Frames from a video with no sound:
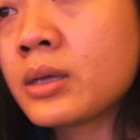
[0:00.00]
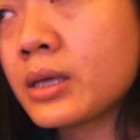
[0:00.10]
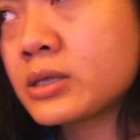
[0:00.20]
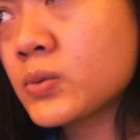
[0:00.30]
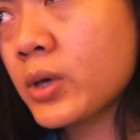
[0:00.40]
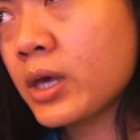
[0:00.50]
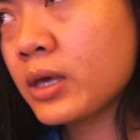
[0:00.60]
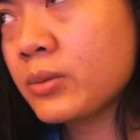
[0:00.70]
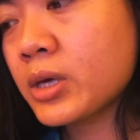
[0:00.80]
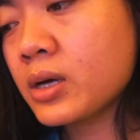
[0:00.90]
That's
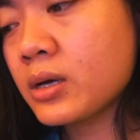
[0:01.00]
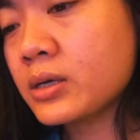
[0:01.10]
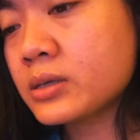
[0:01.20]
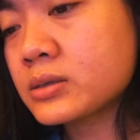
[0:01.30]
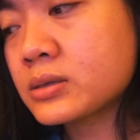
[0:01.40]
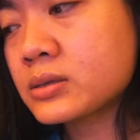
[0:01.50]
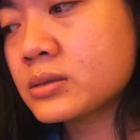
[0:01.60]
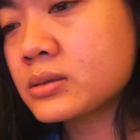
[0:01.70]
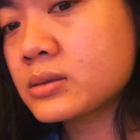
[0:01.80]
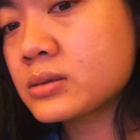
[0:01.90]
okay
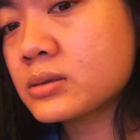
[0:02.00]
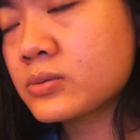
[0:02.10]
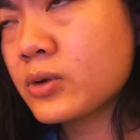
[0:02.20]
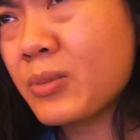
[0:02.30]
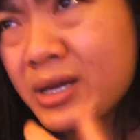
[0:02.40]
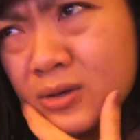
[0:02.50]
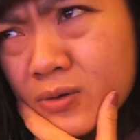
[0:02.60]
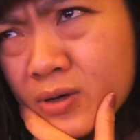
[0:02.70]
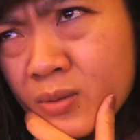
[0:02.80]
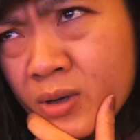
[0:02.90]
because we might go
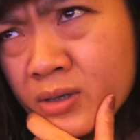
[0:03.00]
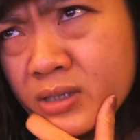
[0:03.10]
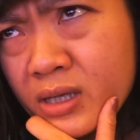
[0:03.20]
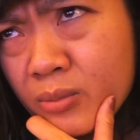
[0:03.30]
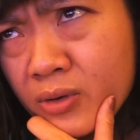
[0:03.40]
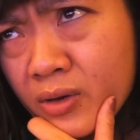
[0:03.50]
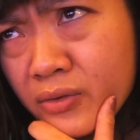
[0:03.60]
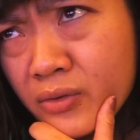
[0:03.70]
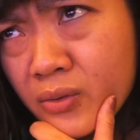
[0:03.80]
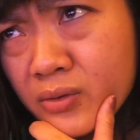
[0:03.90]
kickboxing. I'm
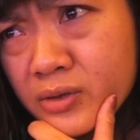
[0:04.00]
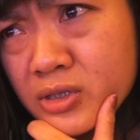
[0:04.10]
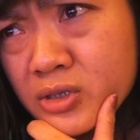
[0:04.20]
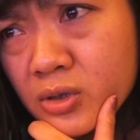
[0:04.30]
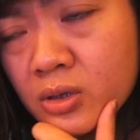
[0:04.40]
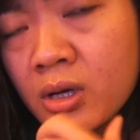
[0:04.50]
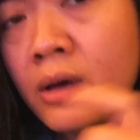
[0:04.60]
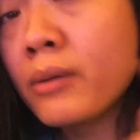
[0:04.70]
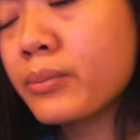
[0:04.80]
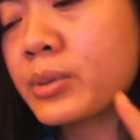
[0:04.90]
not totally sure,
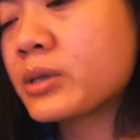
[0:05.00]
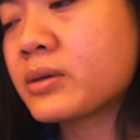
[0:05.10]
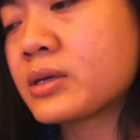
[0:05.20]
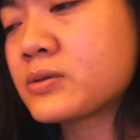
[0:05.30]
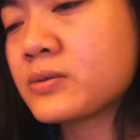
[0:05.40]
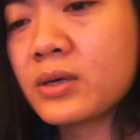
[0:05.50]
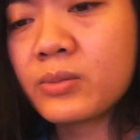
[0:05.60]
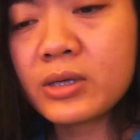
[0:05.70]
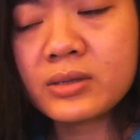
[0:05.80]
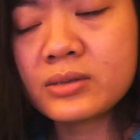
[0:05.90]
but that's okay
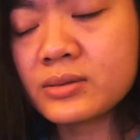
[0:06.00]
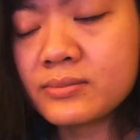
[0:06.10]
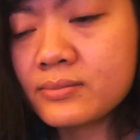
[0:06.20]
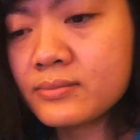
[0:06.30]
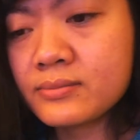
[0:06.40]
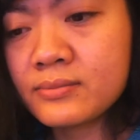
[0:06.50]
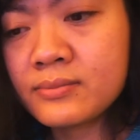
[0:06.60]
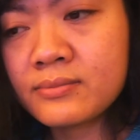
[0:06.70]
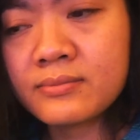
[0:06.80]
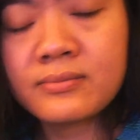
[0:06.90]
because
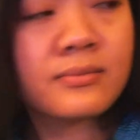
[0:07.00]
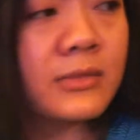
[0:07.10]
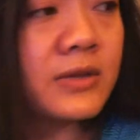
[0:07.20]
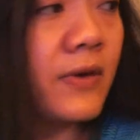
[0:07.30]
it's